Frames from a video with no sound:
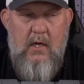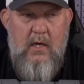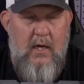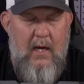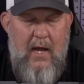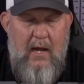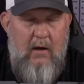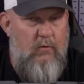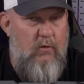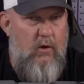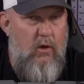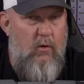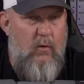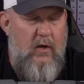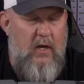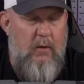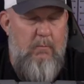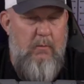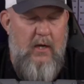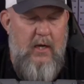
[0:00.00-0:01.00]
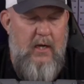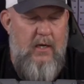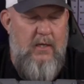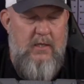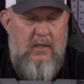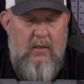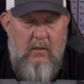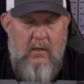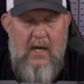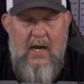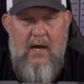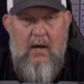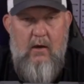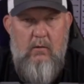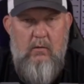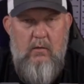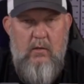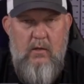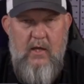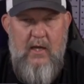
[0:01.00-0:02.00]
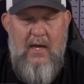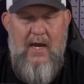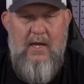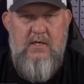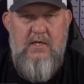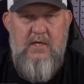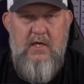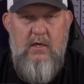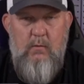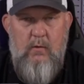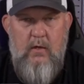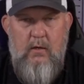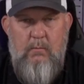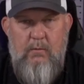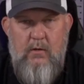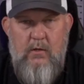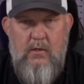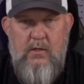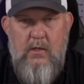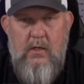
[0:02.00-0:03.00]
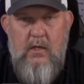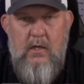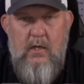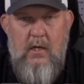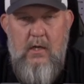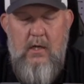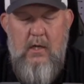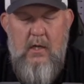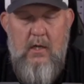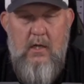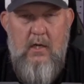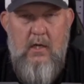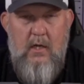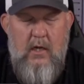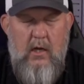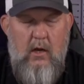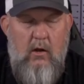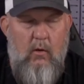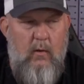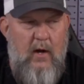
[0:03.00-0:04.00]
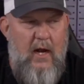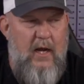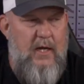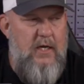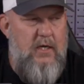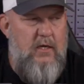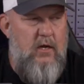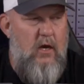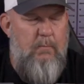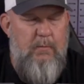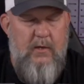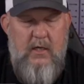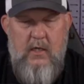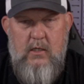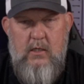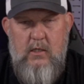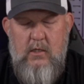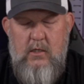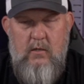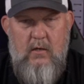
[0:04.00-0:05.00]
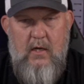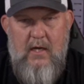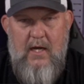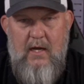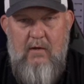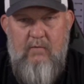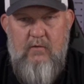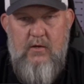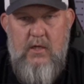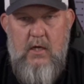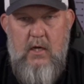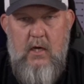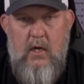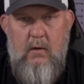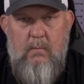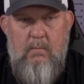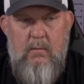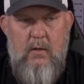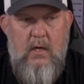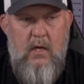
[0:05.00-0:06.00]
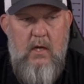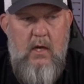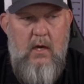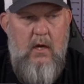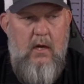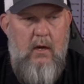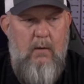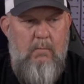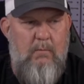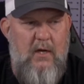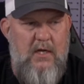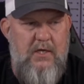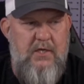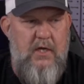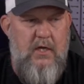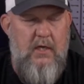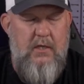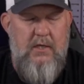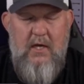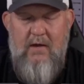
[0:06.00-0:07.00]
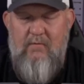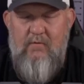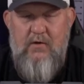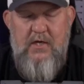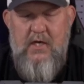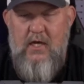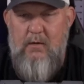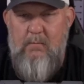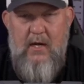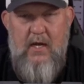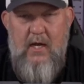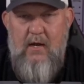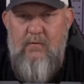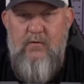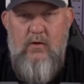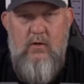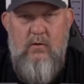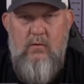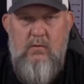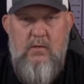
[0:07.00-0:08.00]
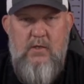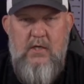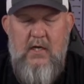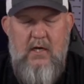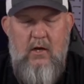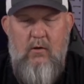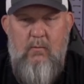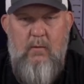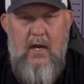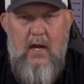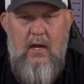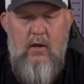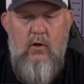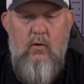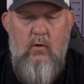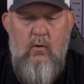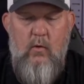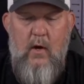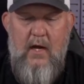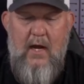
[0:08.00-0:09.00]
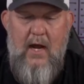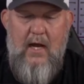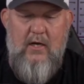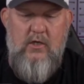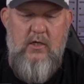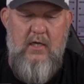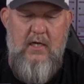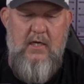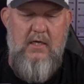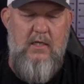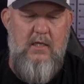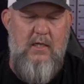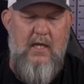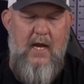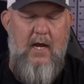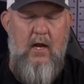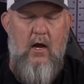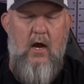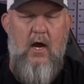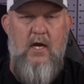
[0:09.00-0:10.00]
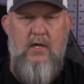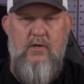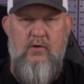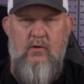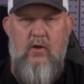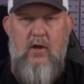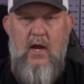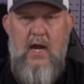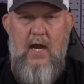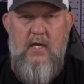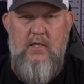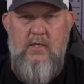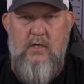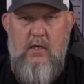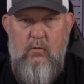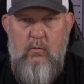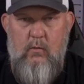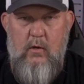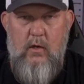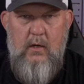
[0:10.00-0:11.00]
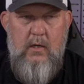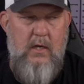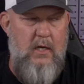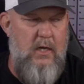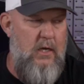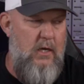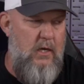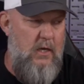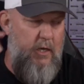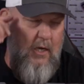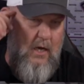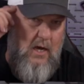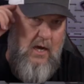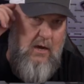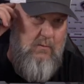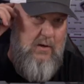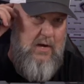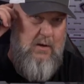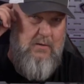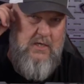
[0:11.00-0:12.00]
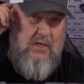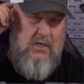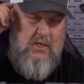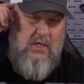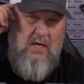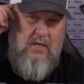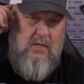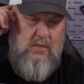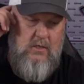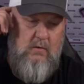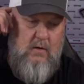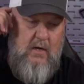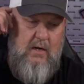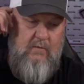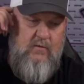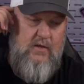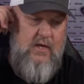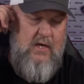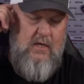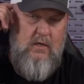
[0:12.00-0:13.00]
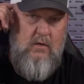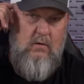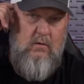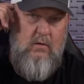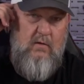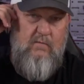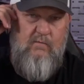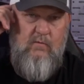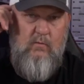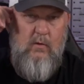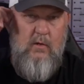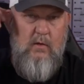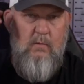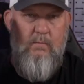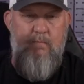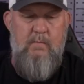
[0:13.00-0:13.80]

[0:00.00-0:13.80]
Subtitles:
And I don't know anybody until now that had seen one in person. You know, when I did competition shooting, I never saw them. My son never seen them. My nephews, nobody I knew had actually laid eyes or their hands on one. When I was at SHOT Show, I didn't even think to go look for one.